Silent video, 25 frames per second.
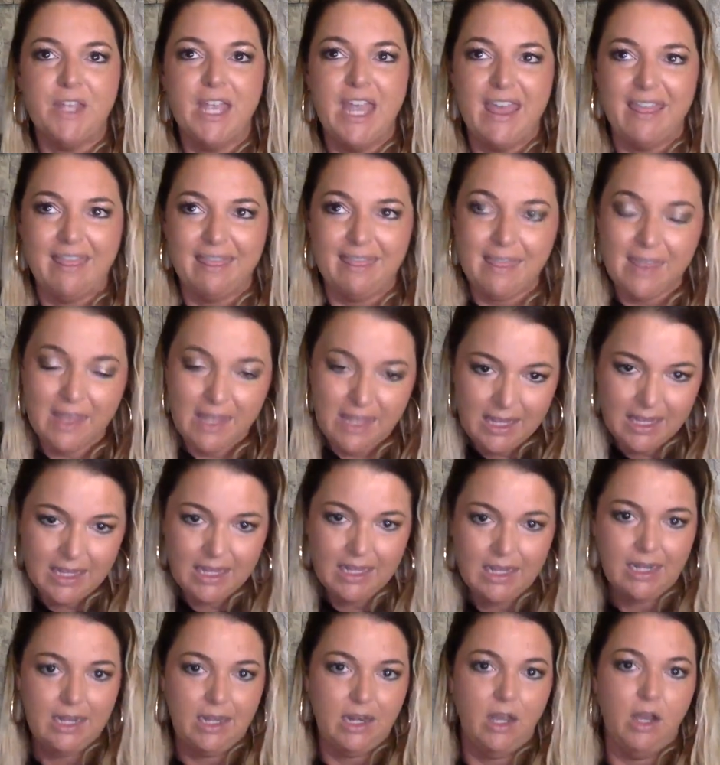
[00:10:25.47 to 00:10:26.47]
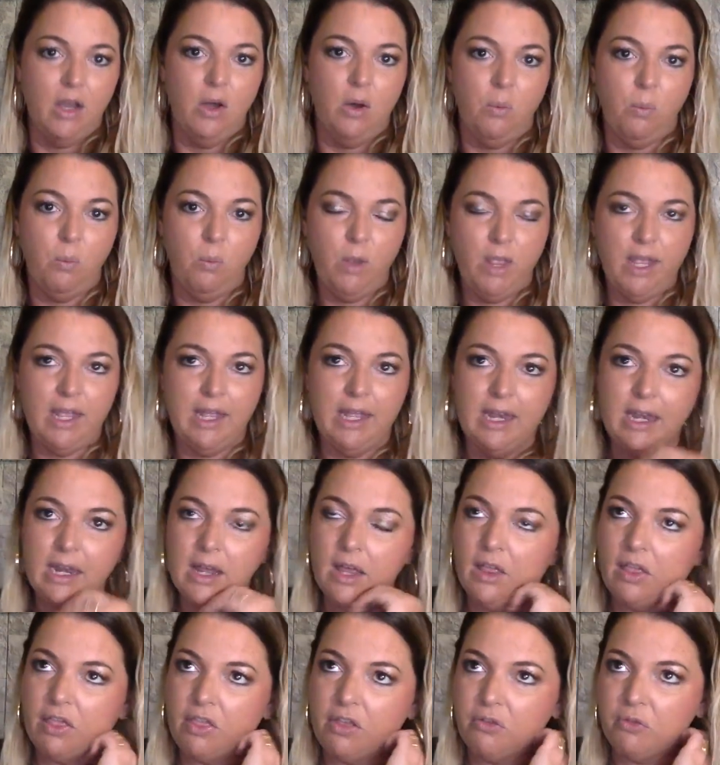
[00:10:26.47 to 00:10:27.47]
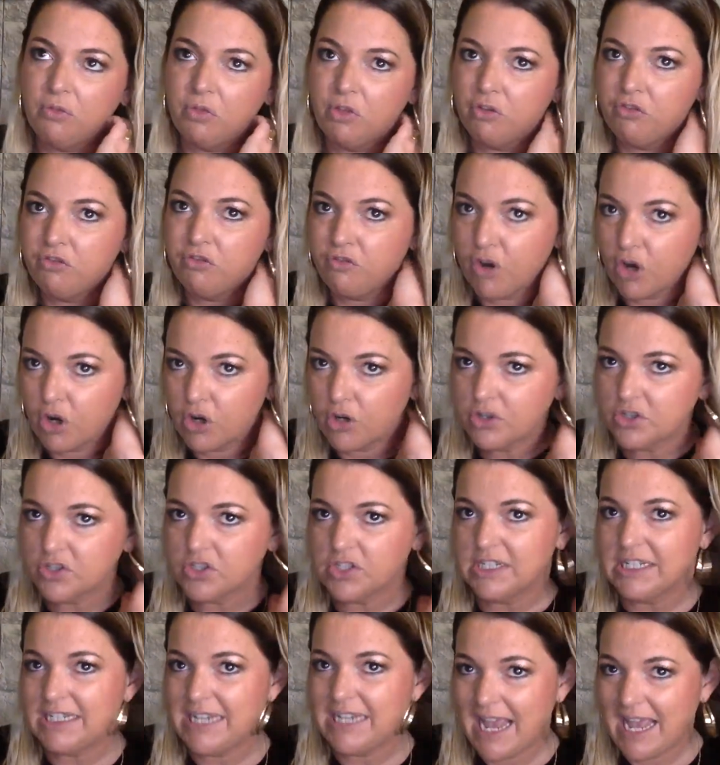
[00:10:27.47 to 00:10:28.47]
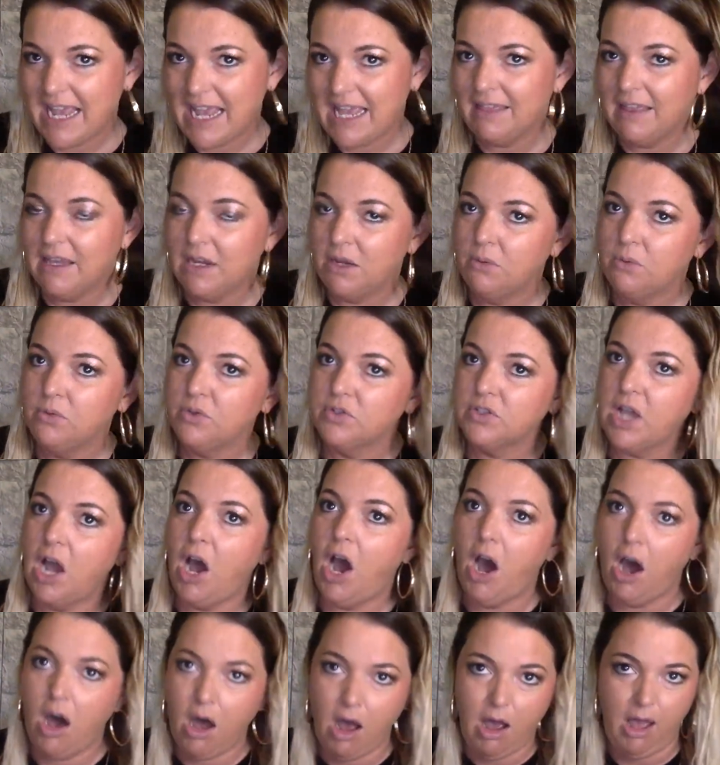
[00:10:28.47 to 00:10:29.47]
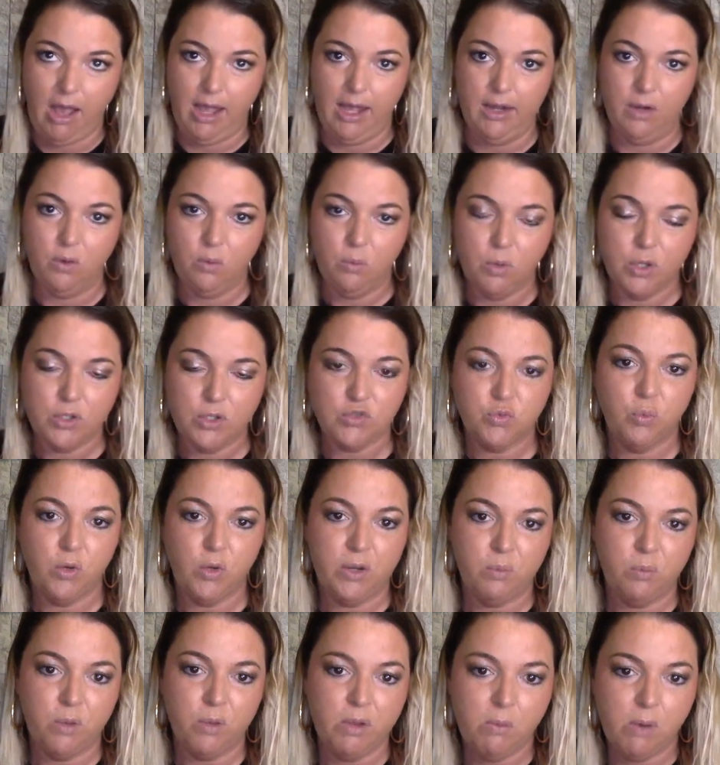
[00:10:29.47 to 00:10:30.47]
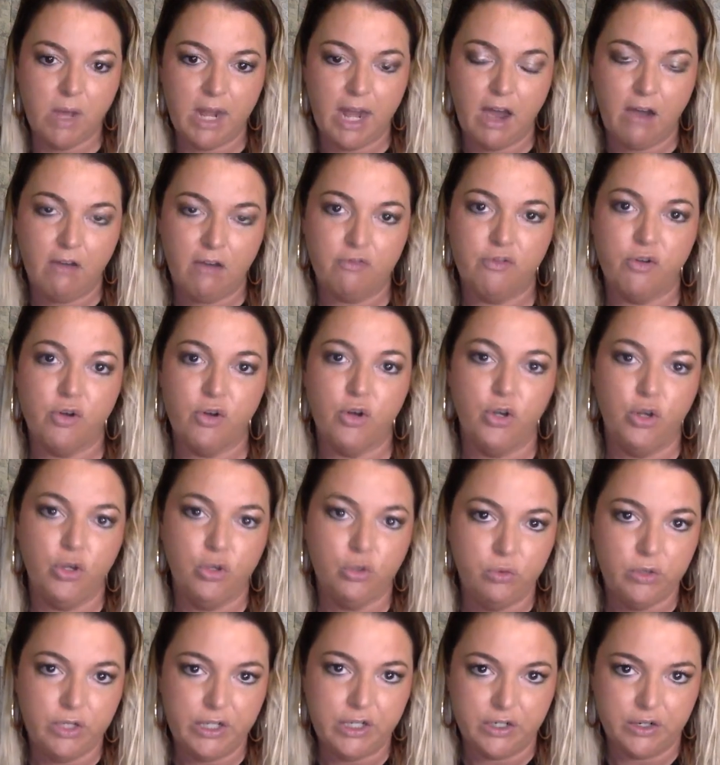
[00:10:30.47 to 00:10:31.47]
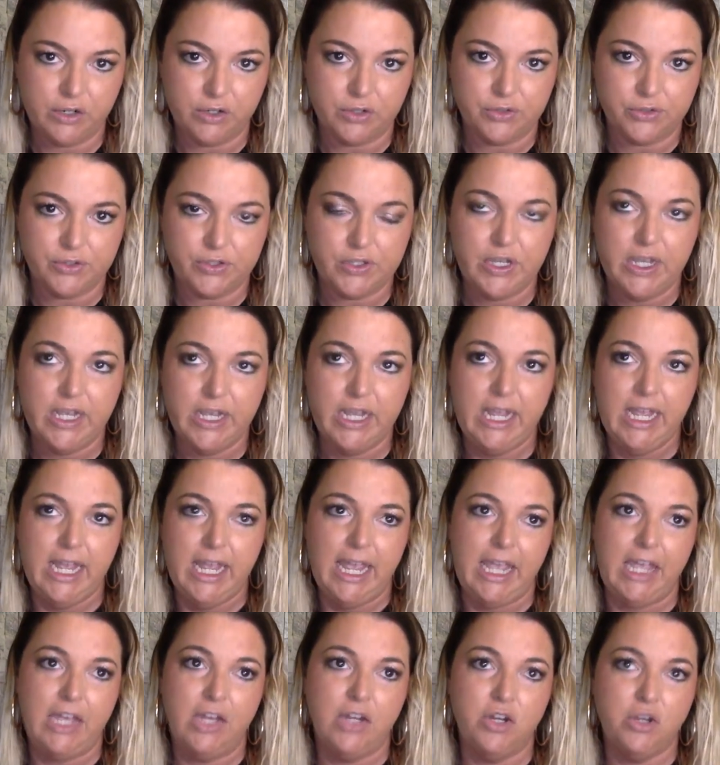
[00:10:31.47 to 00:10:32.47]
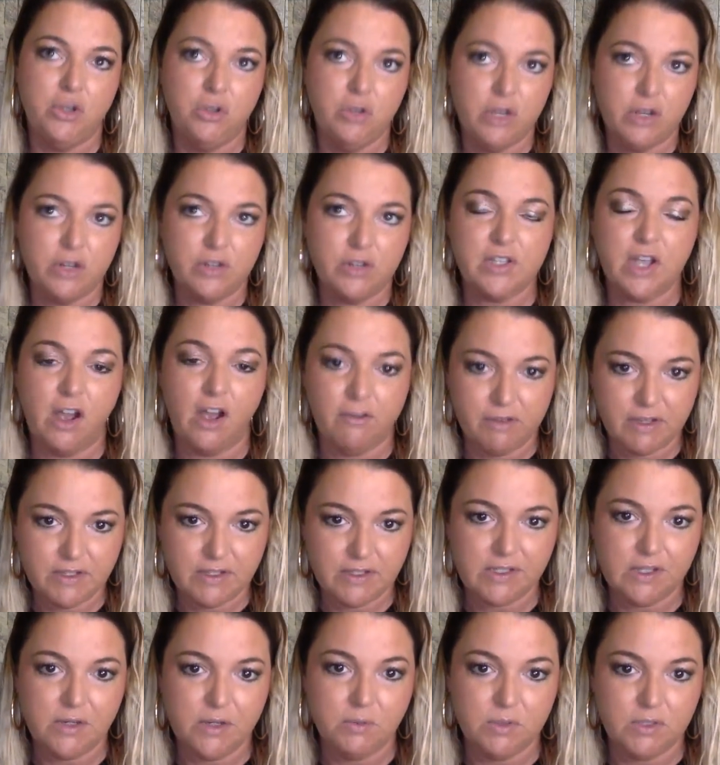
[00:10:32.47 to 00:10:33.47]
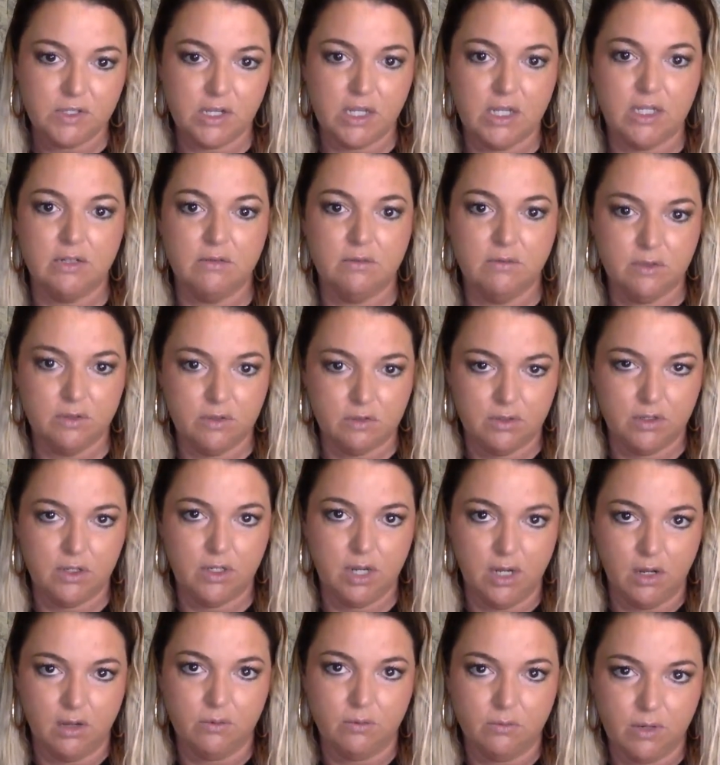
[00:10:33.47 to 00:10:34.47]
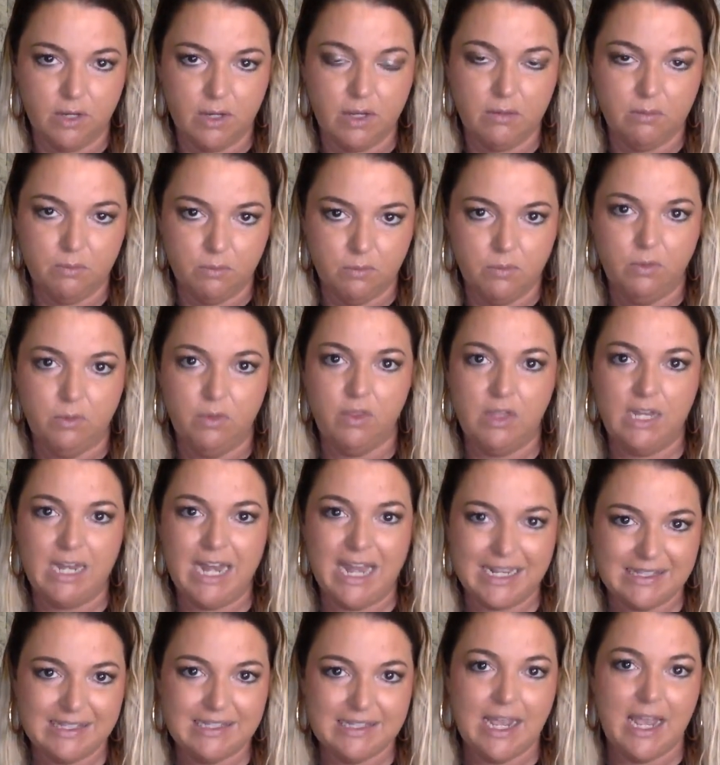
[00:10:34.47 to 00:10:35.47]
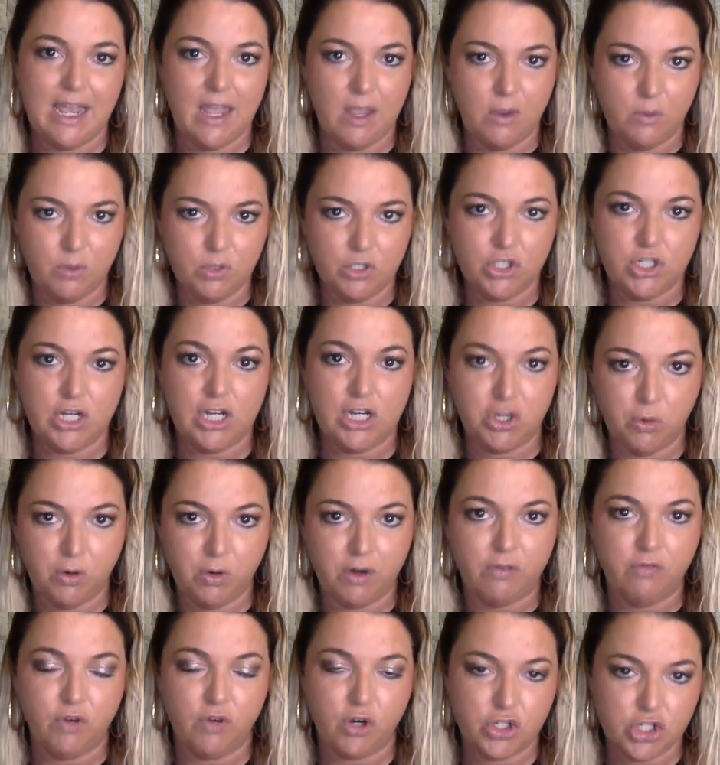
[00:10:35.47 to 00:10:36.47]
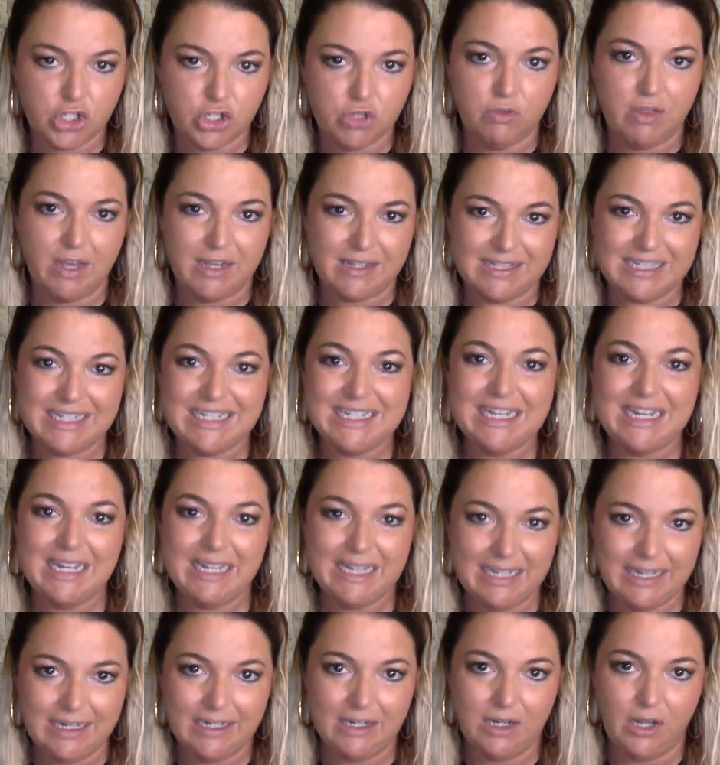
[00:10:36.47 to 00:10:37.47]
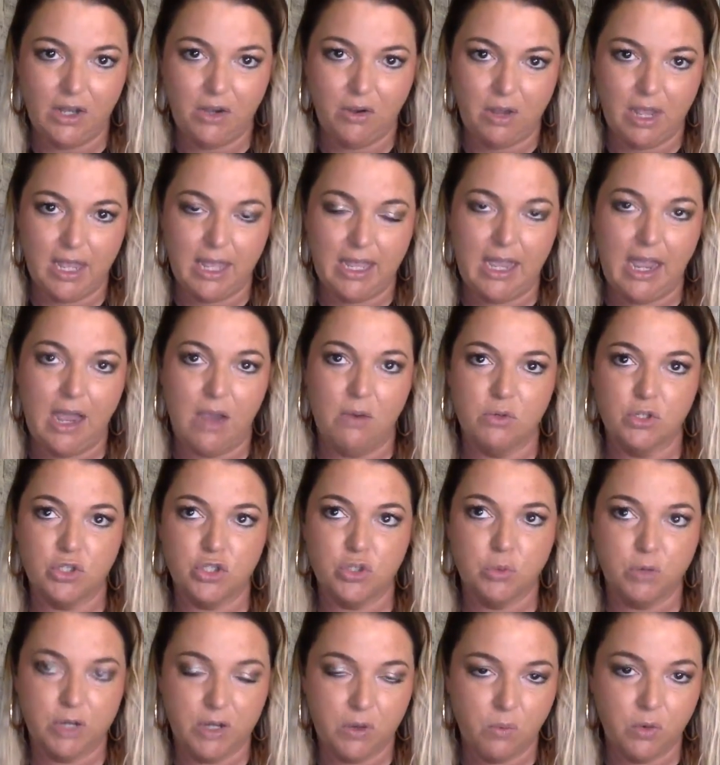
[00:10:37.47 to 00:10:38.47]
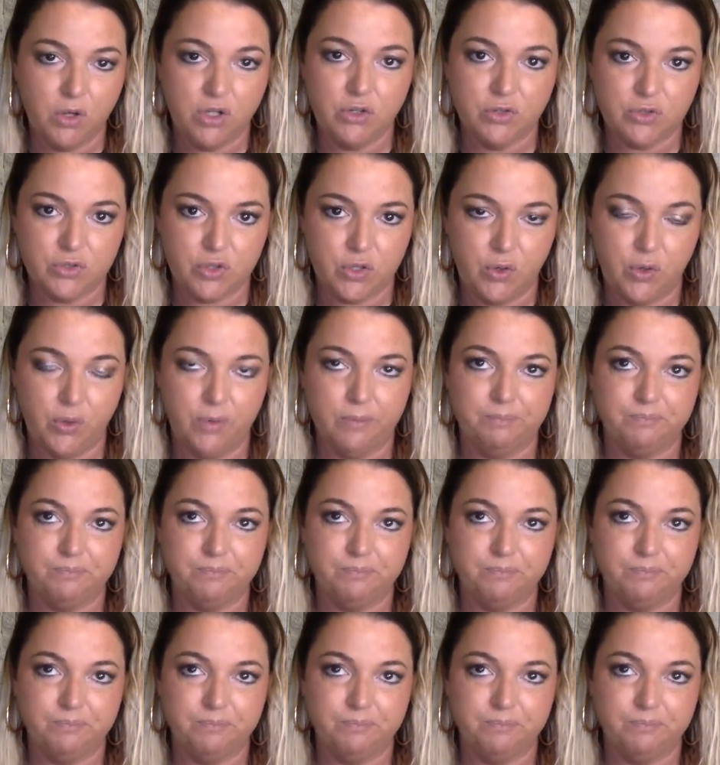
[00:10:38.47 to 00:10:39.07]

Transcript: Then, when the first day that it was odd was when we went out for New Year's. And New Year's obviously was on, the next day was January 1st, 2010. Okay. I was 21 years old.